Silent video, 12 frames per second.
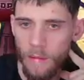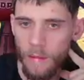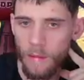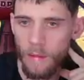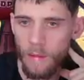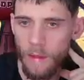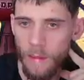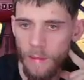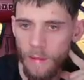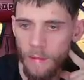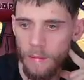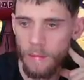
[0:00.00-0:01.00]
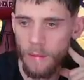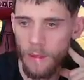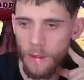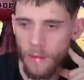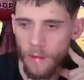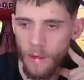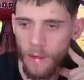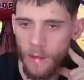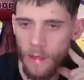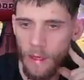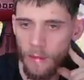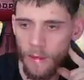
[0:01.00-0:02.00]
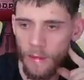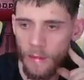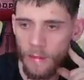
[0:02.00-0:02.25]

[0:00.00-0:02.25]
Harima, we know, is a hard counter.